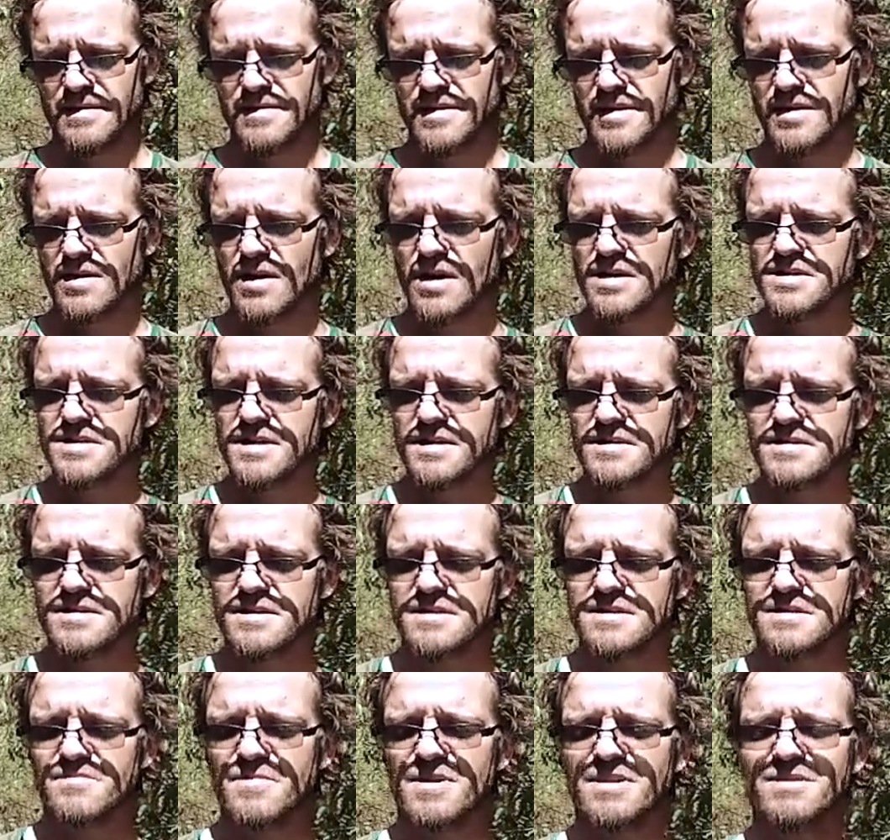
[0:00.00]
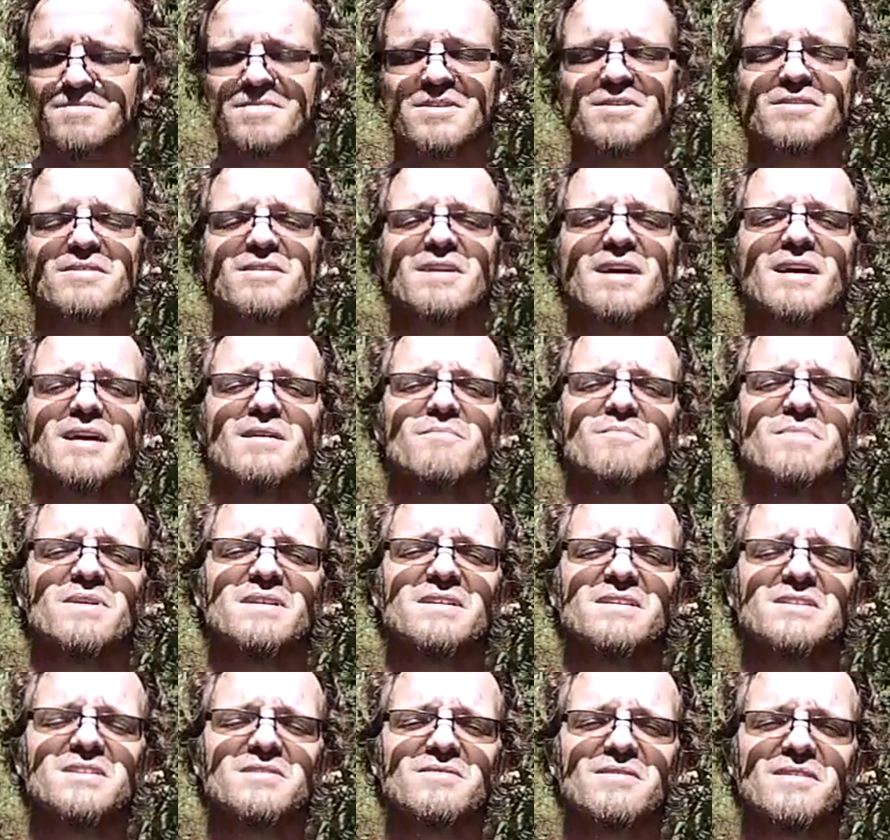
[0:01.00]
The Cossacks is about the
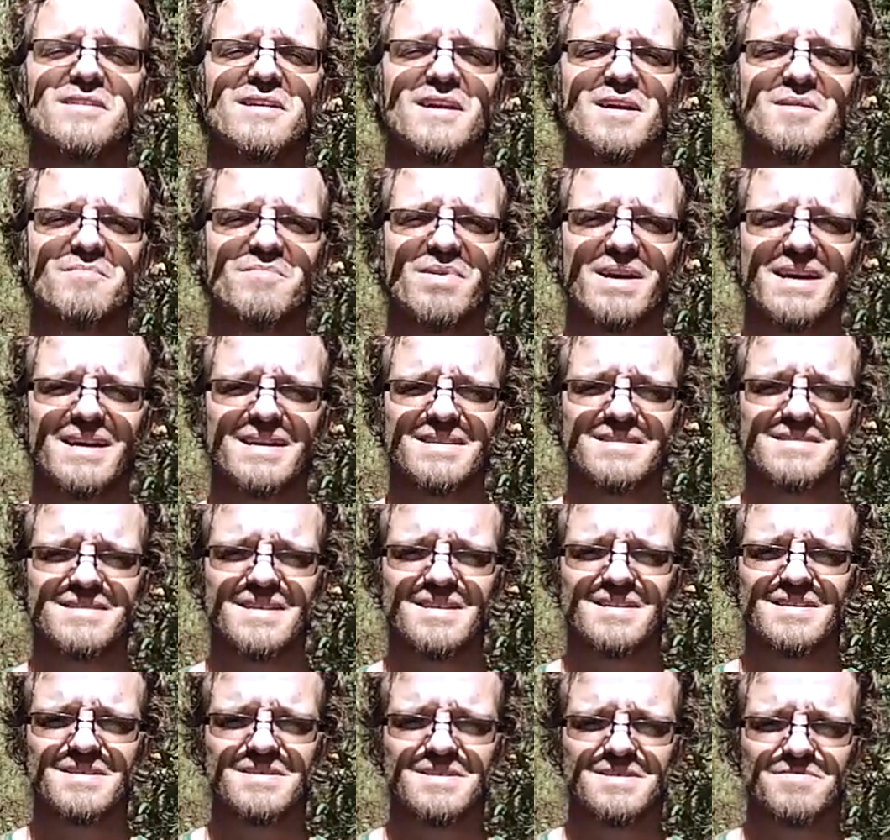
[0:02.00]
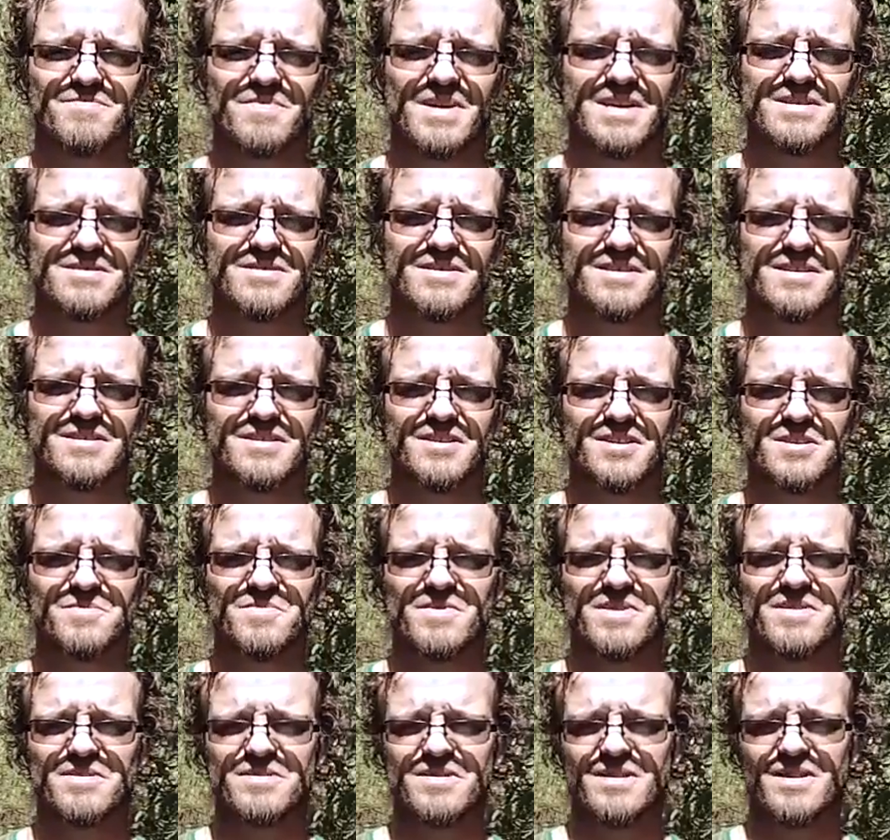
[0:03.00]
military campaigns and is based on his
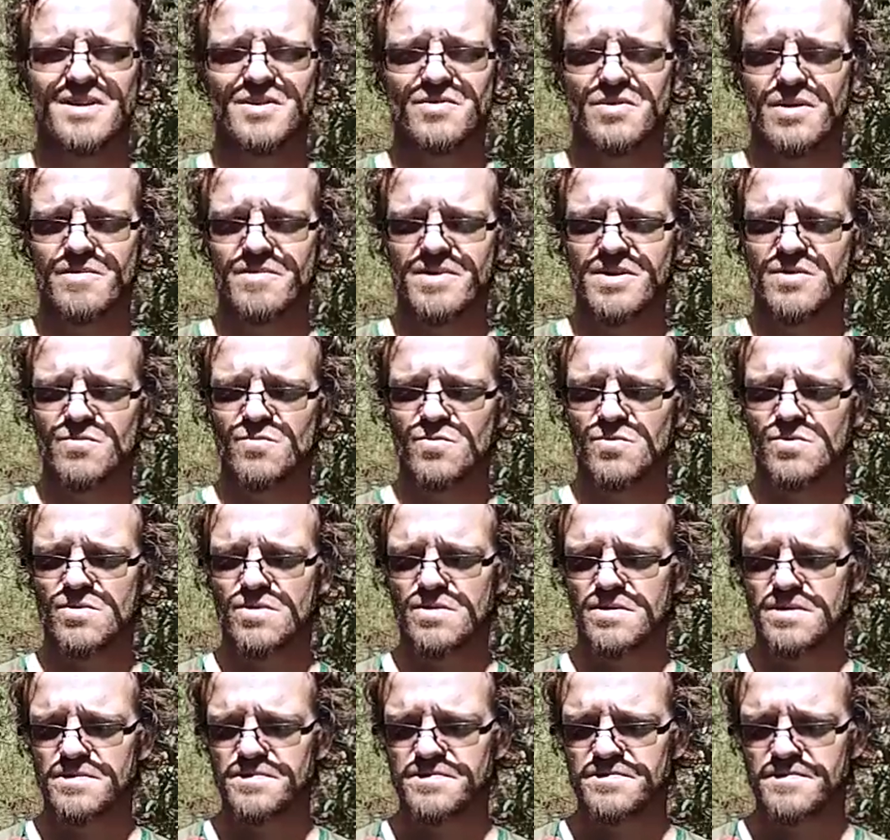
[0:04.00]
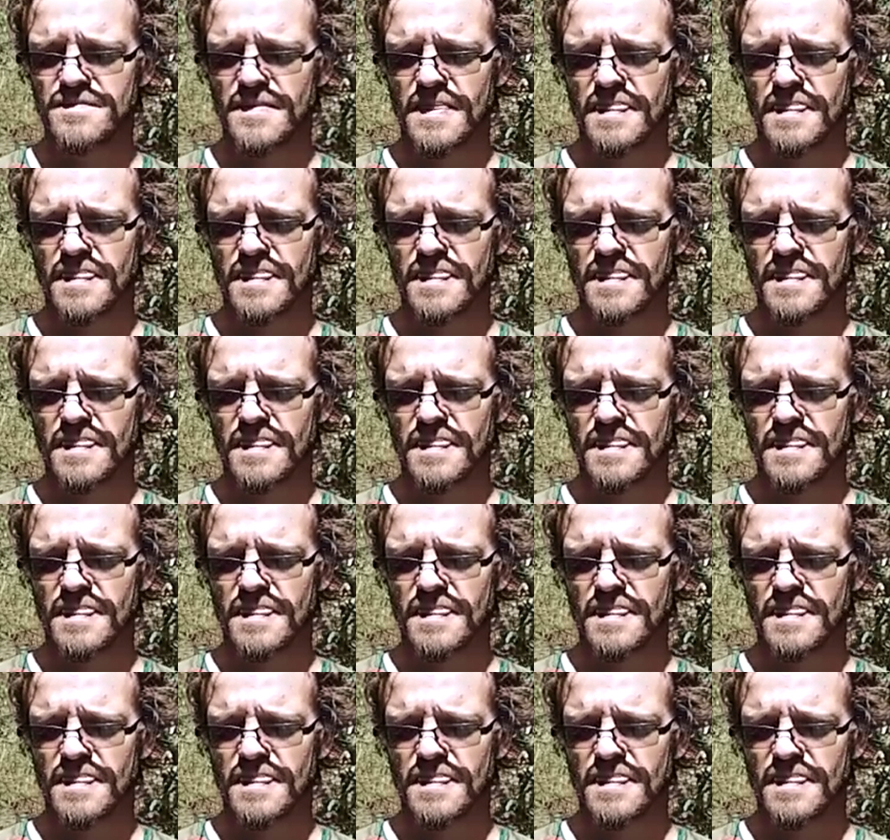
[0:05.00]
experience in the Crimean War.